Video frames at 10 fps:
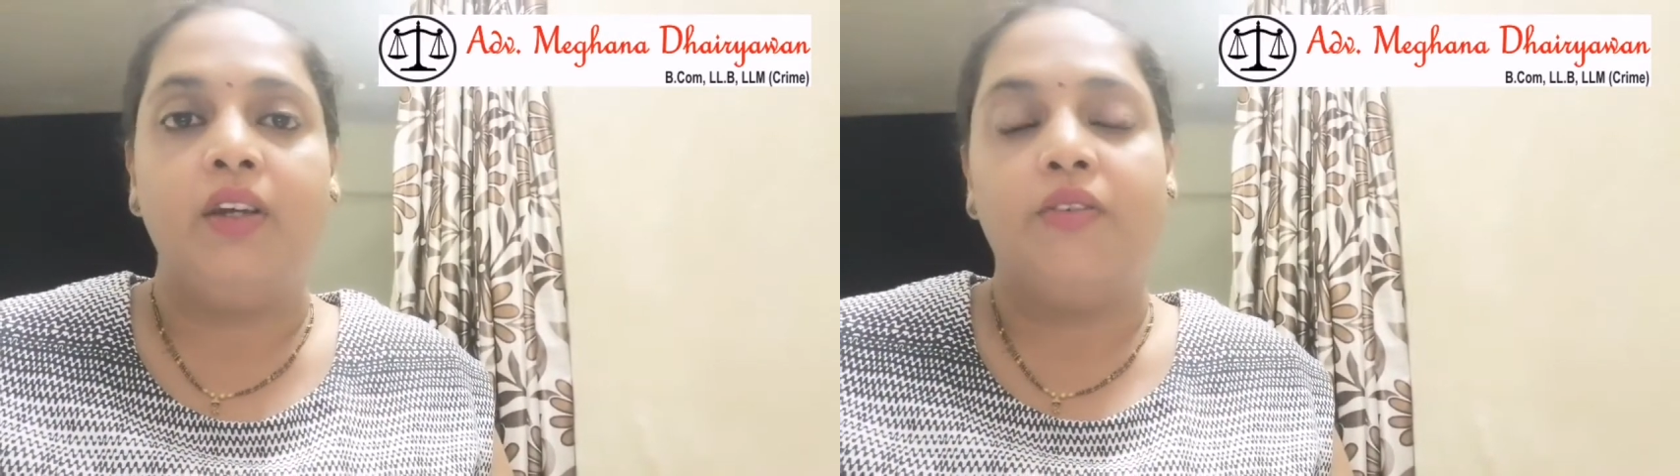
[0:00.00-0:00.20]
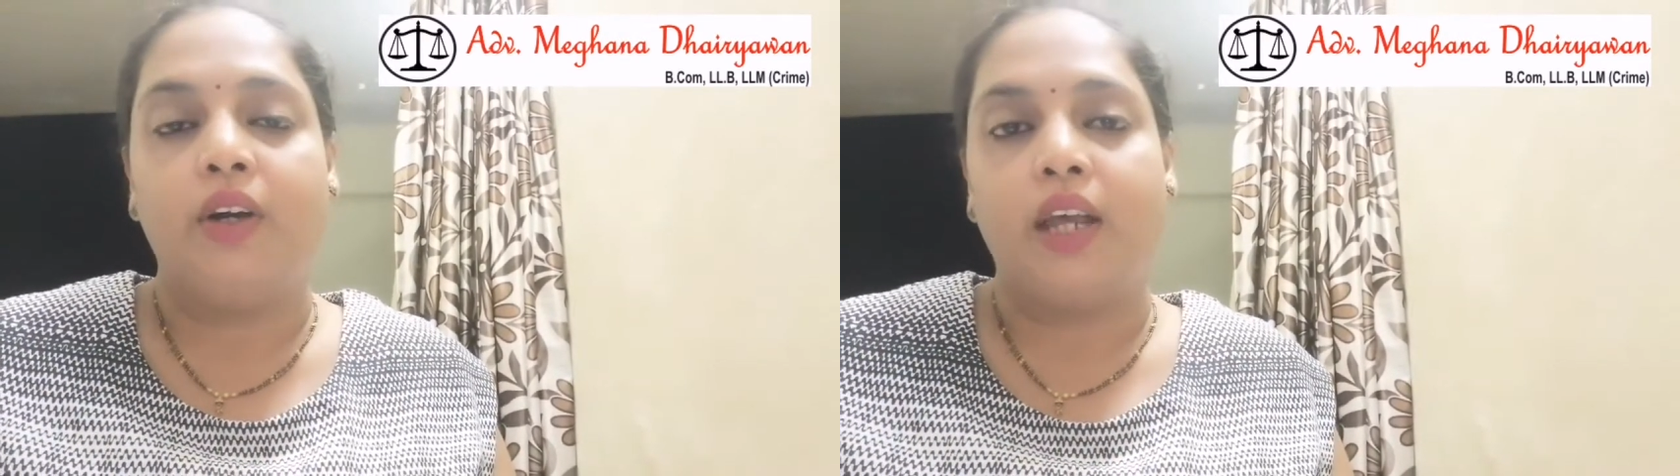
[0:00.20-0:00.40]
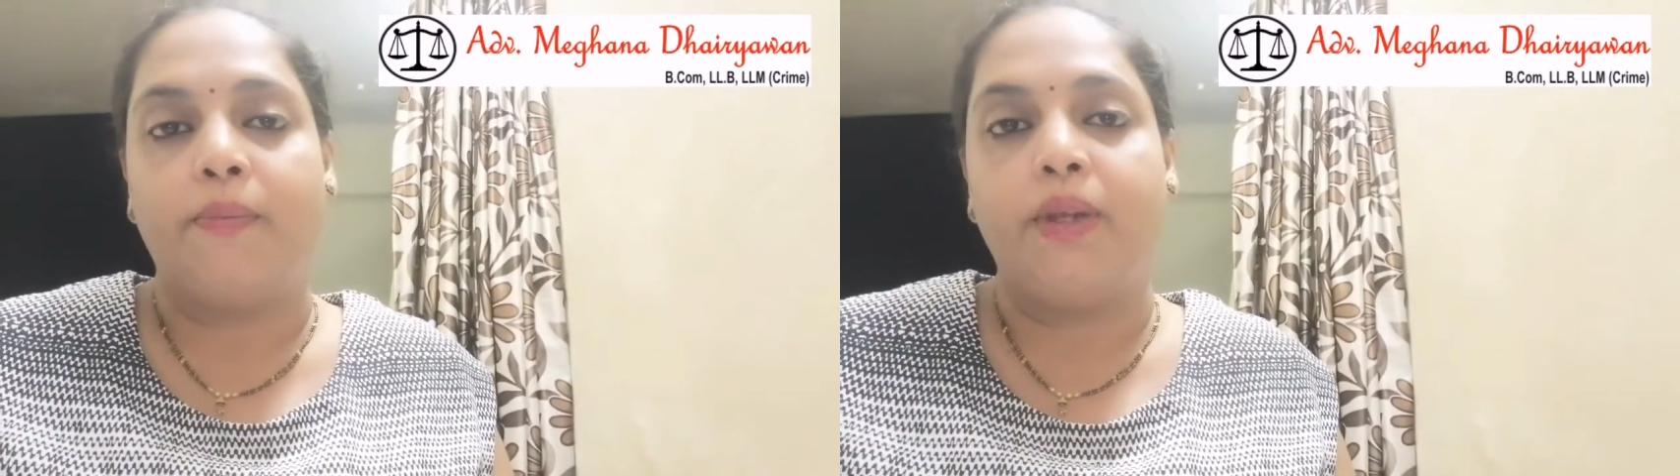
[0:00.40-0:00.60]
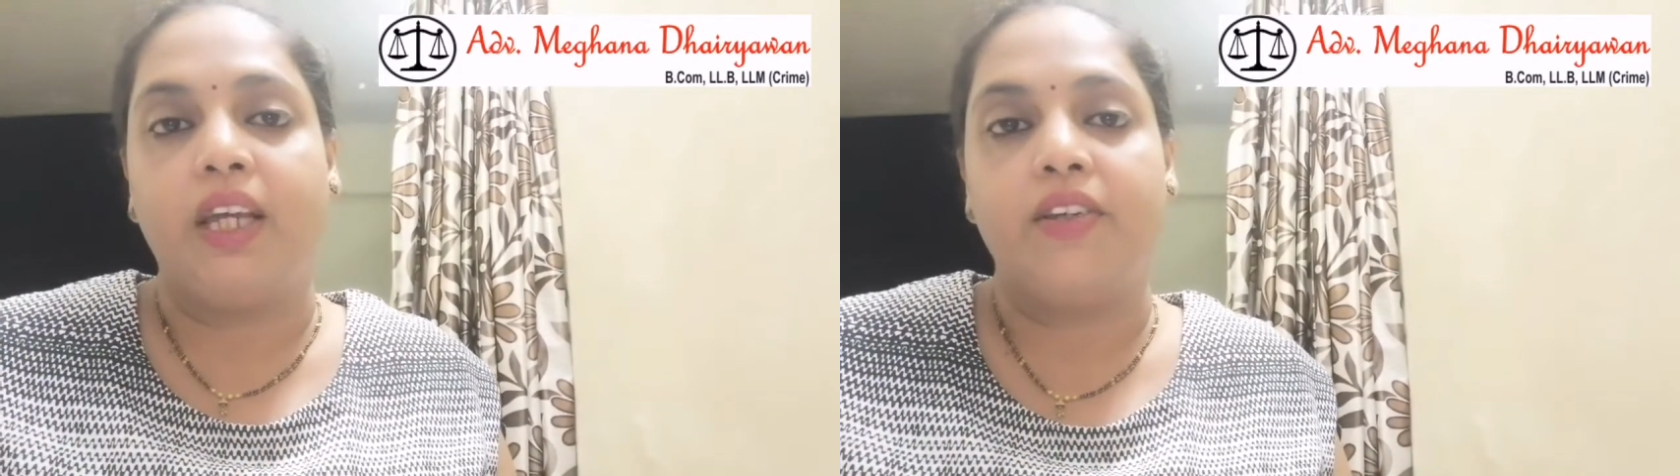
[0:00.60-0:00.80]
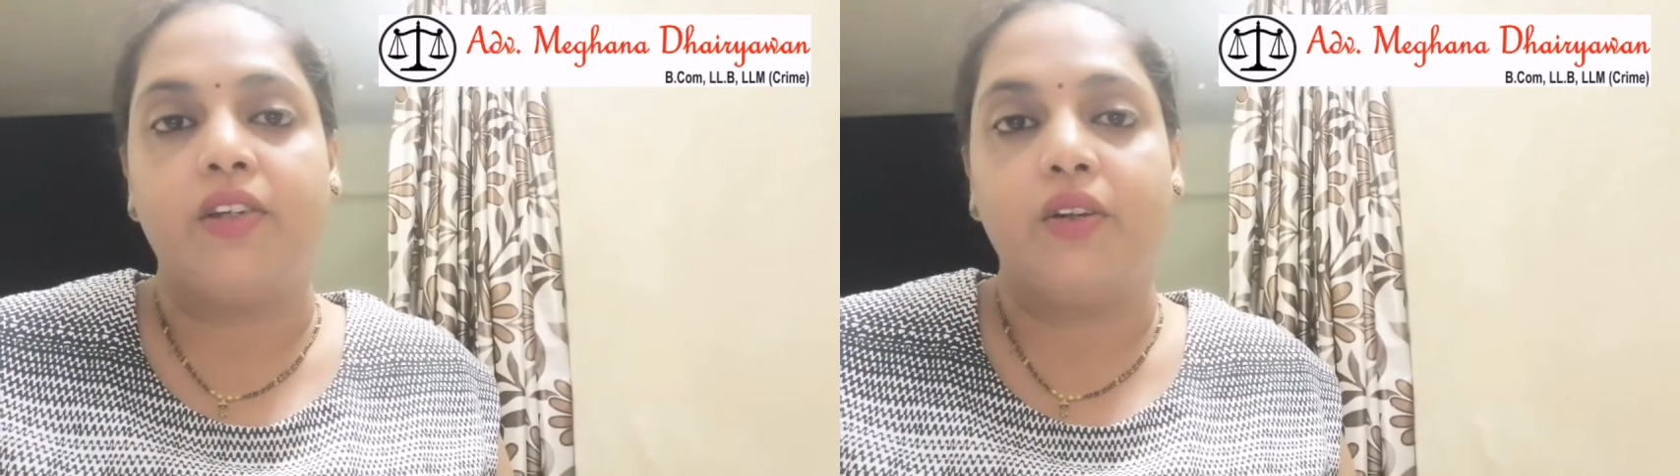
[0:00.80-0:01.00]
for
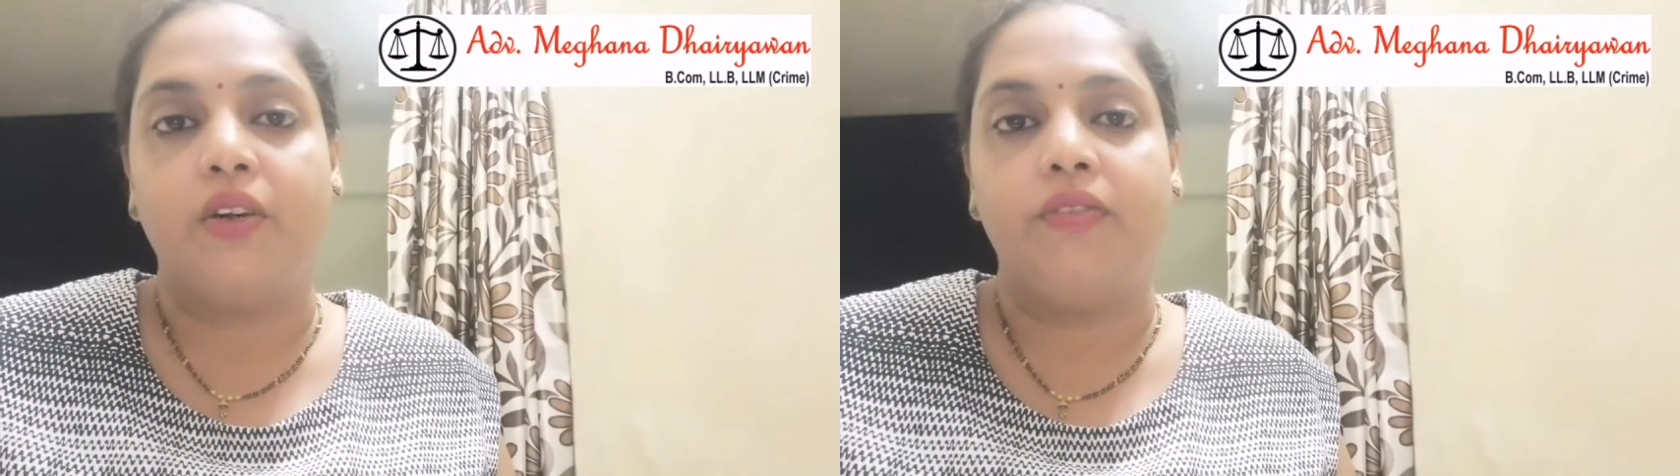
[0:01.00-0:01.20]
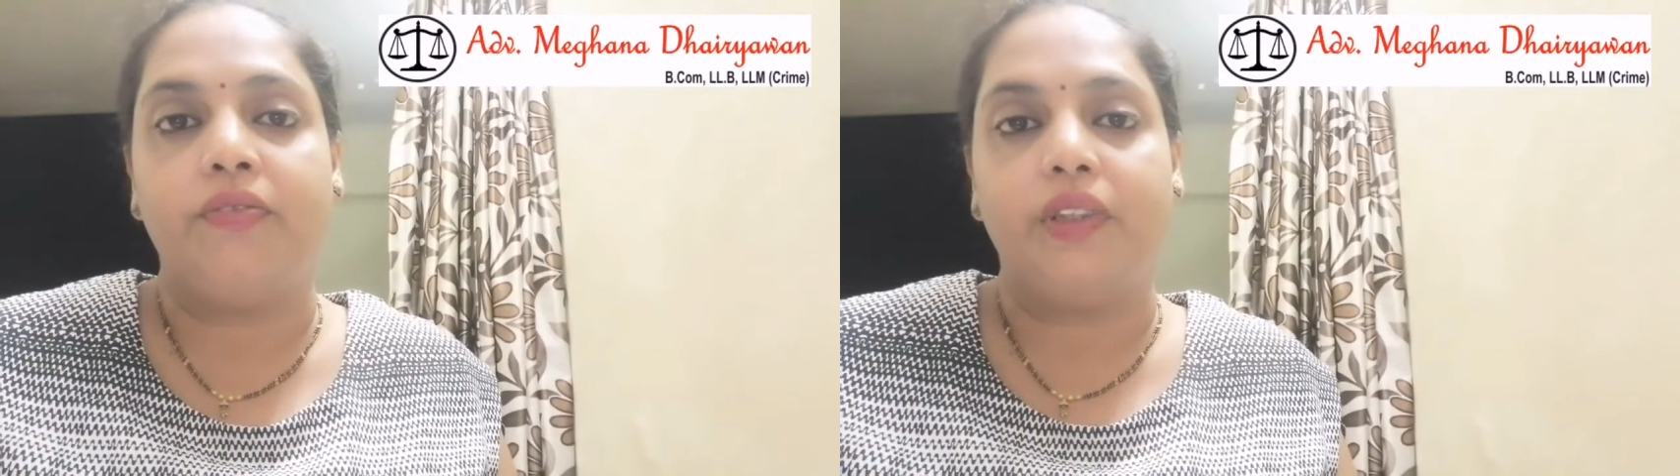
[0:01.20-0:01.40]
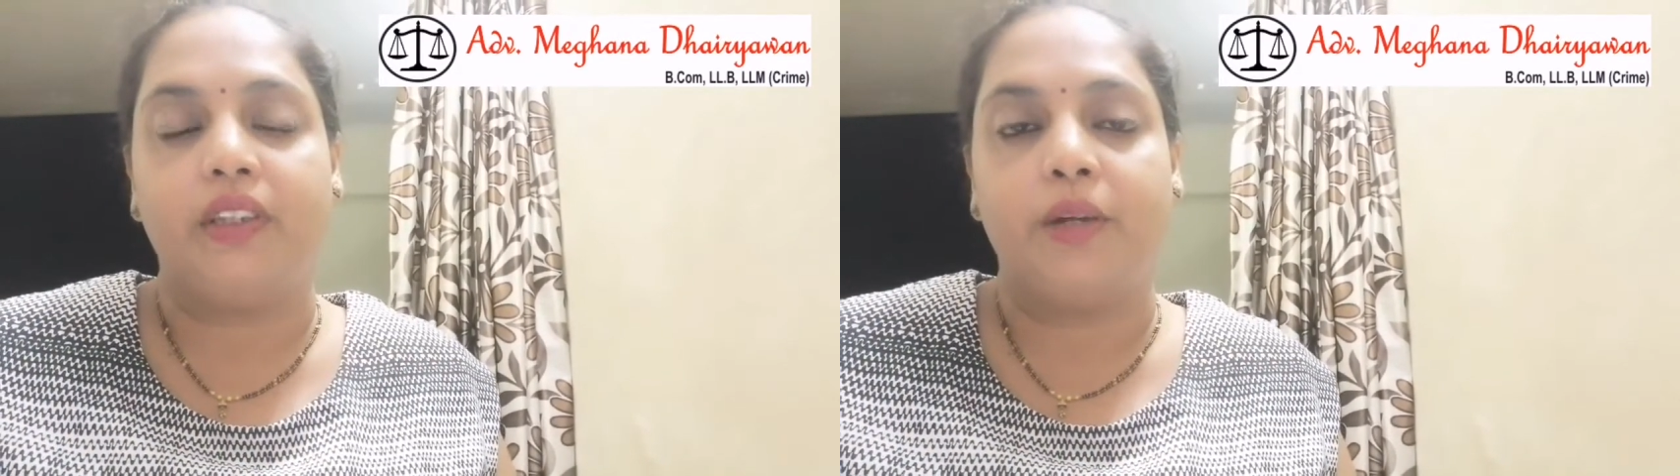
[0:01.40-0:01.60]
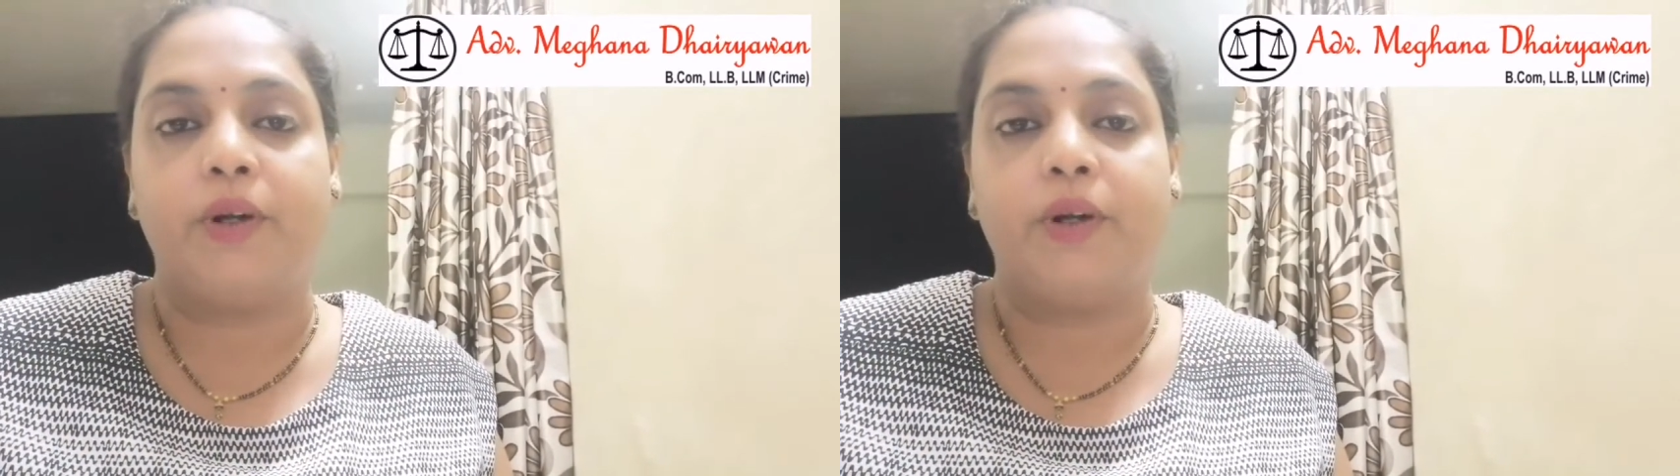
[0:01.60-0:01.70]
application of check